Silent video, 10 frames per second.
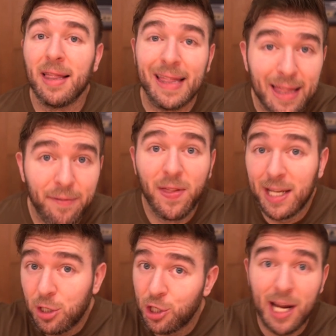L-
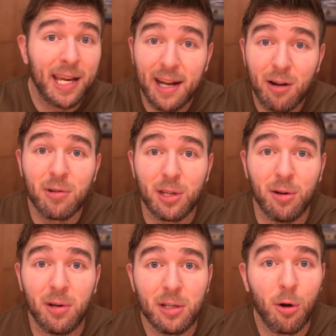like check it out,
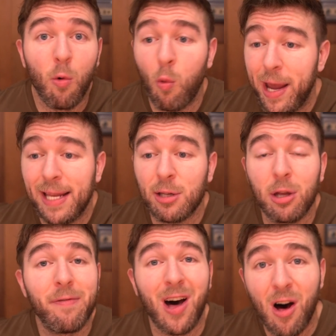dude. Don't wait until
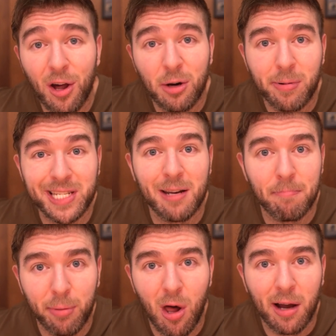you have
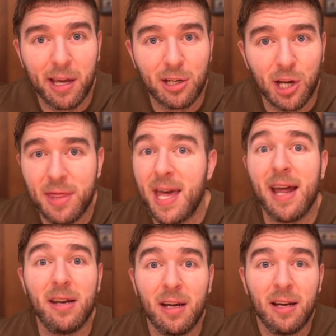100% blockage and
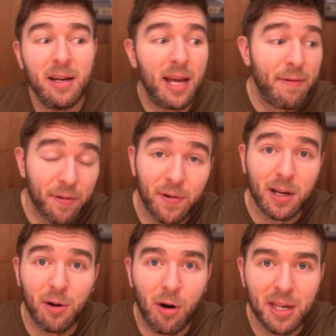then have a
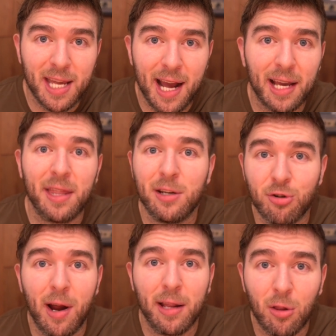fucking heart attack and then
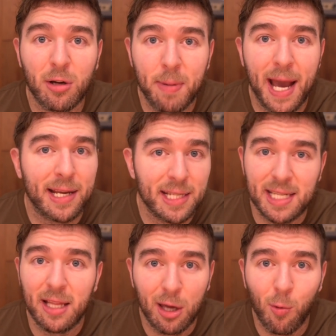try and look back and
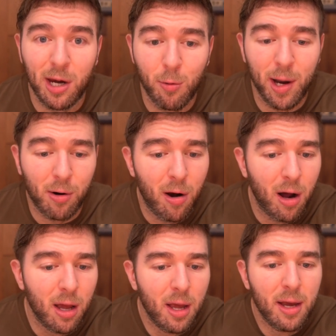see like where you went
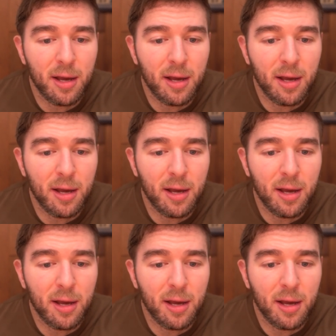wrong.